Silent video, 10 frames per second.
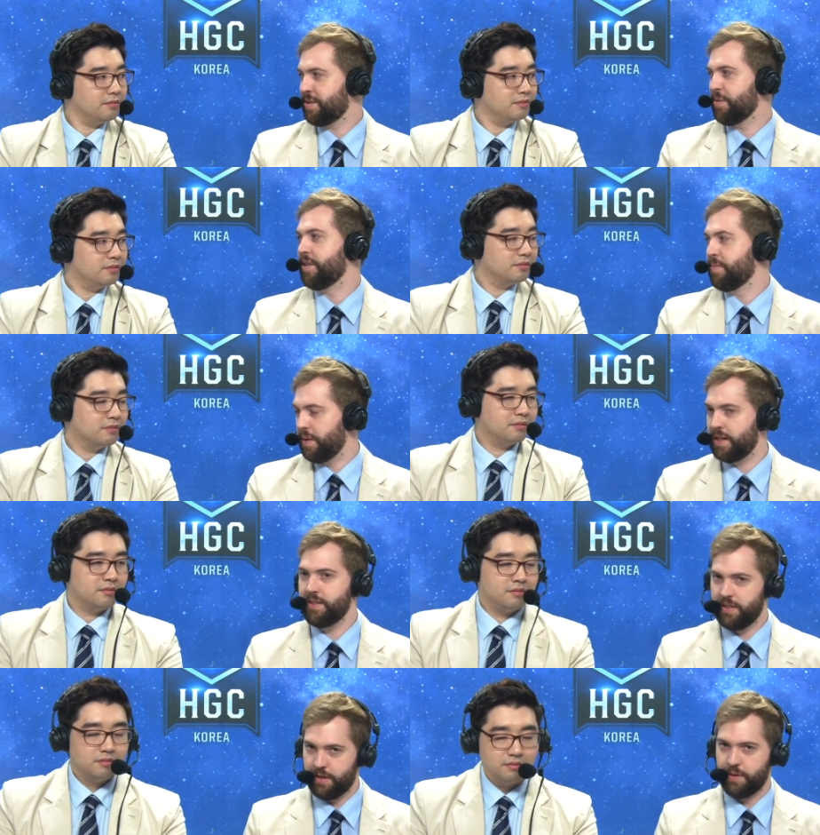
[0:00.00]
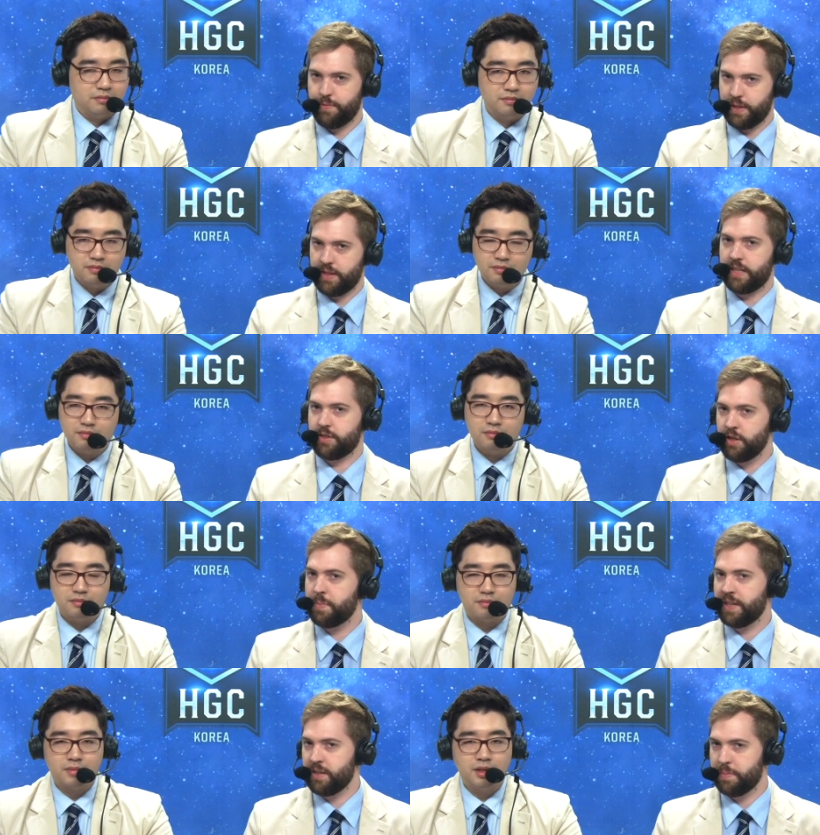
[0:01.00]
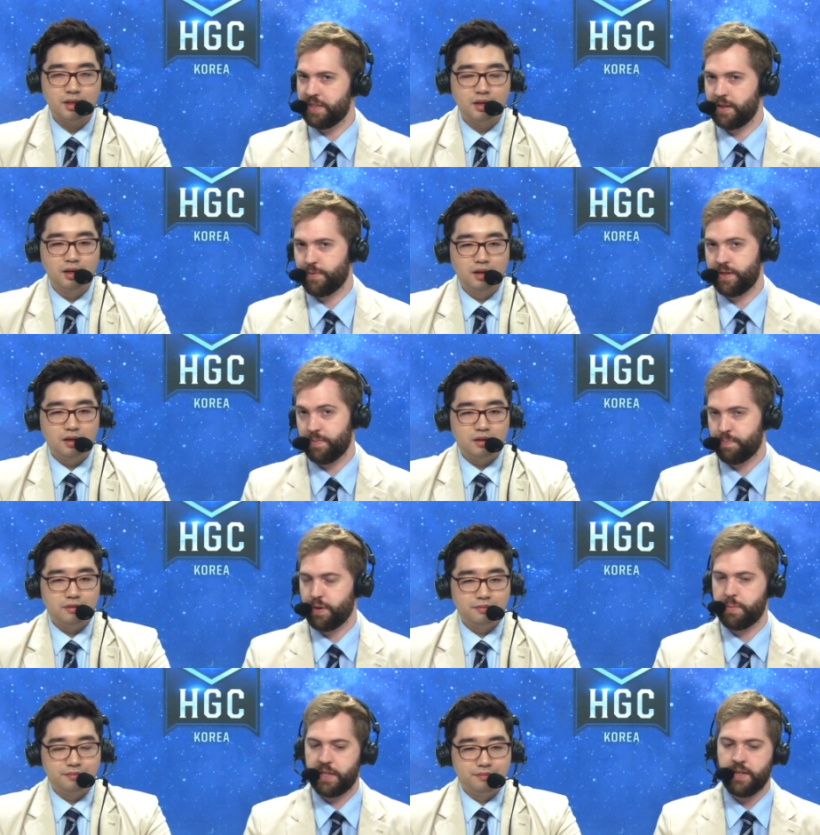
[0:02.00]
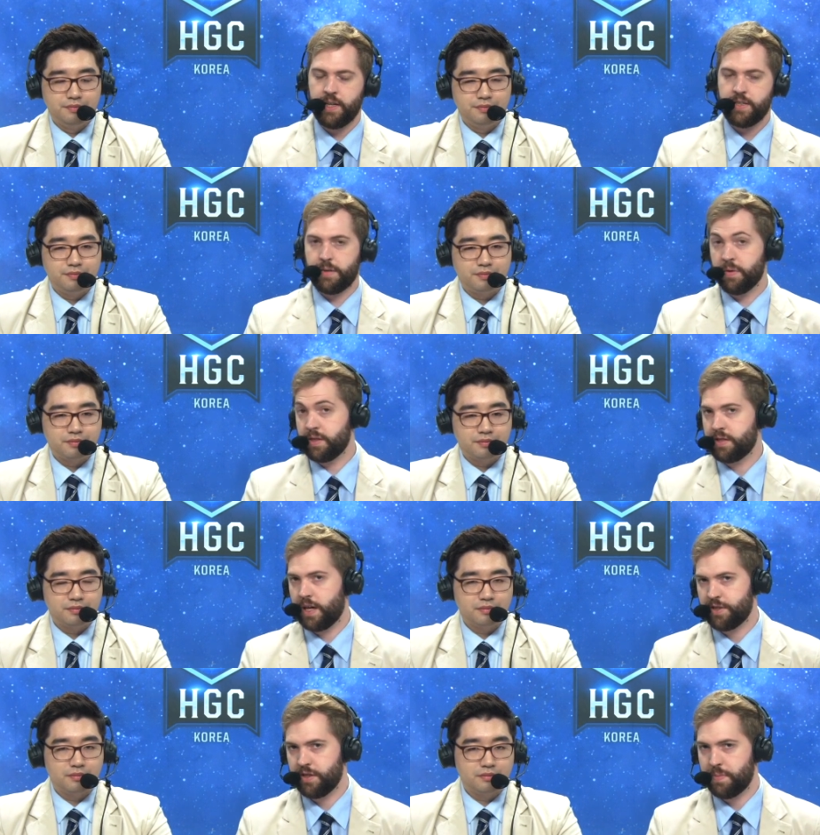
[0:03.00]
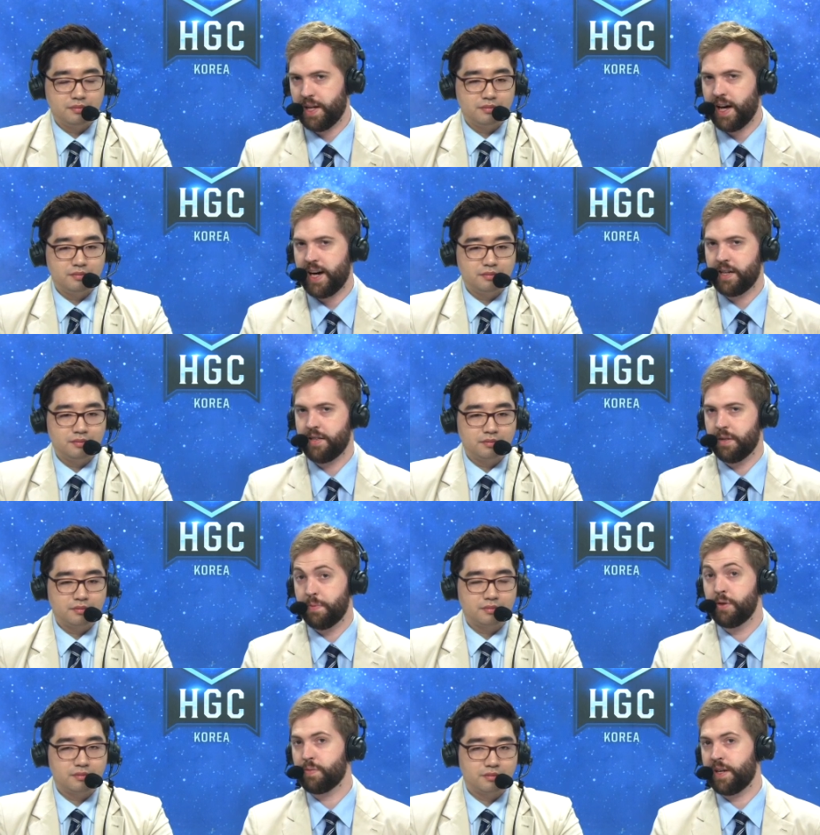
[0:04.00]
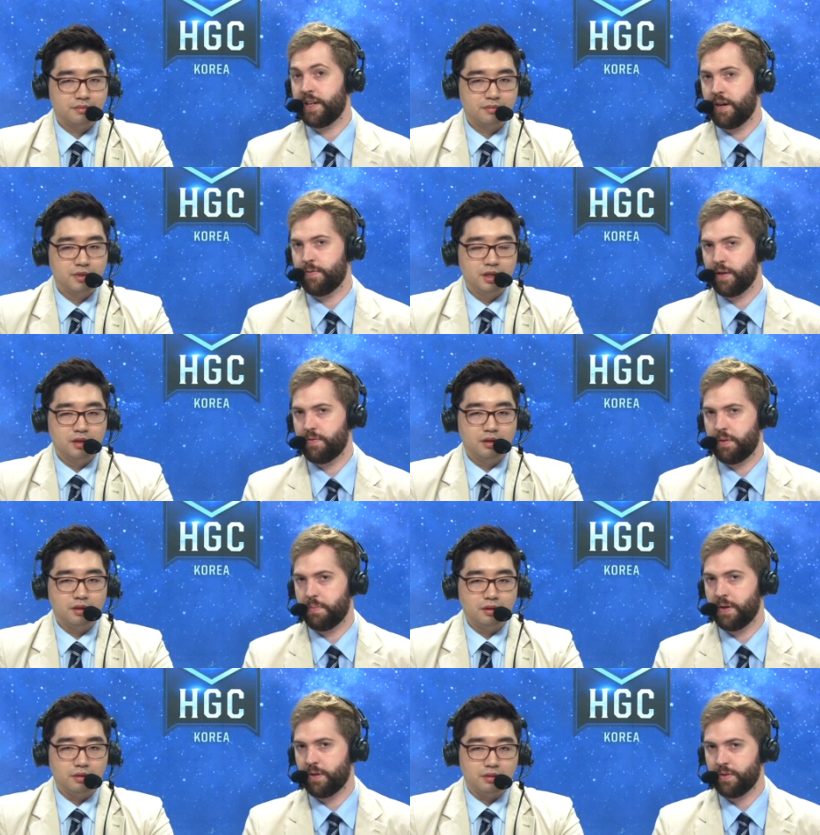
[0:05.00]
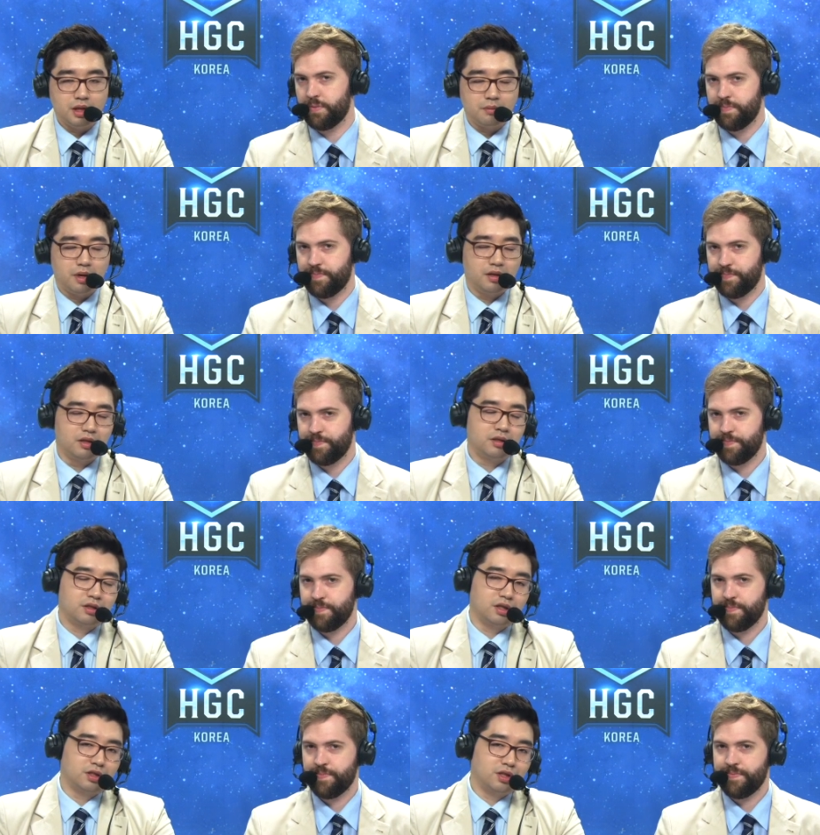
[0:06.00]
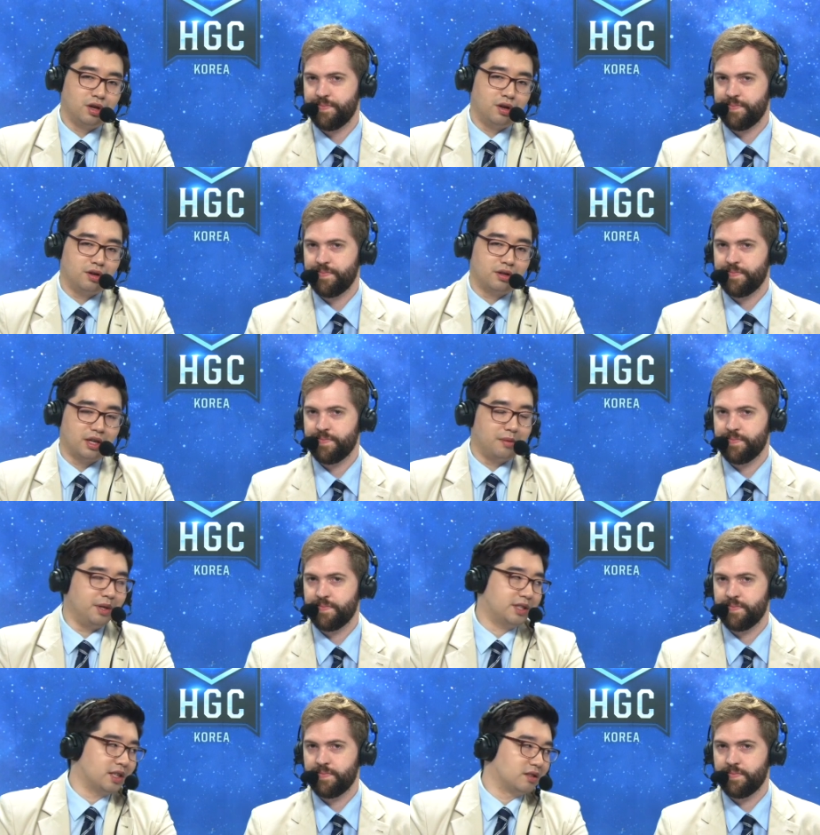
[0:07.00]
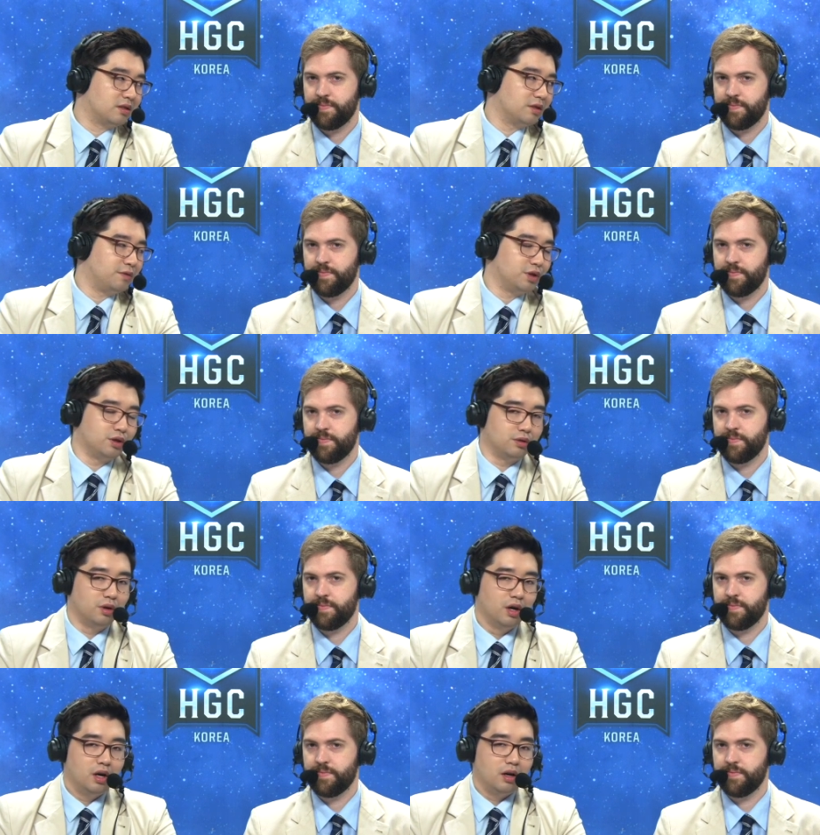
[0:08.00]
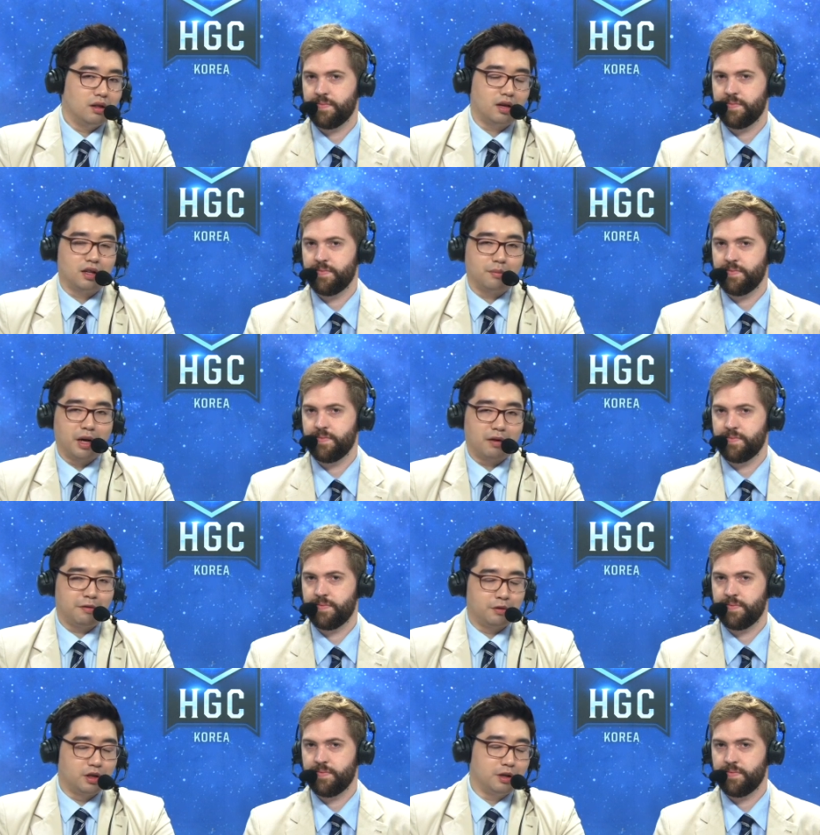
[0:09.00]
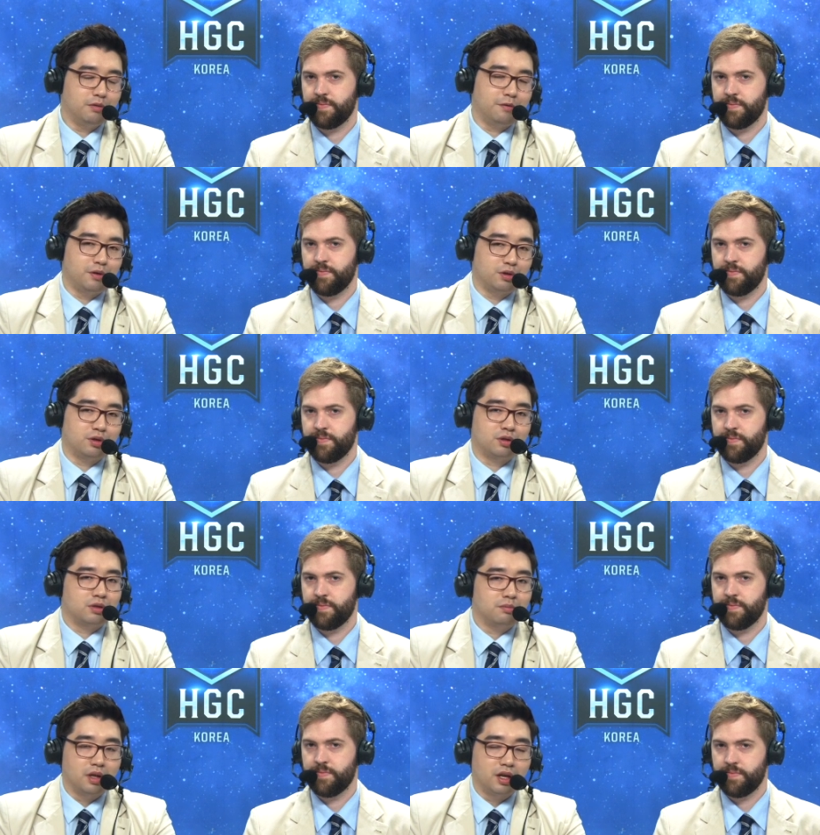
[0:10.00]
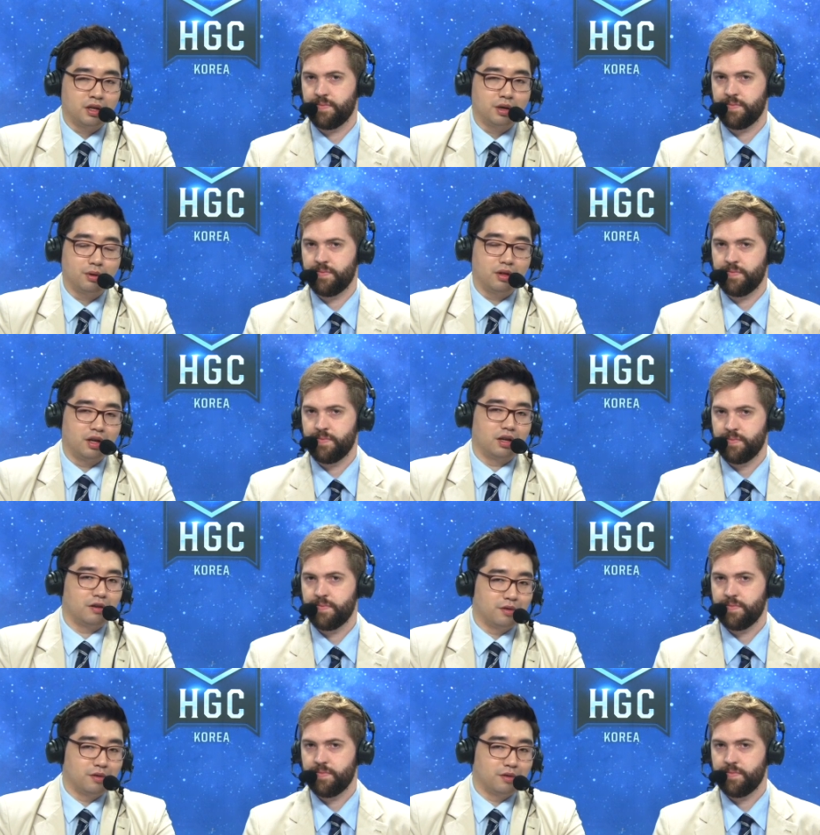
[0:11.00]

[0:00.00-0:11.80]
Speaker 1: one, but you know, I feel like things could have been a little bit different, and probably some more discussions are being had in the booth right now for MVP Miracle.
Speaker 2: Yep, and it's just the gaming sense. If you look at the map, if you even if you're just playing Hero League, if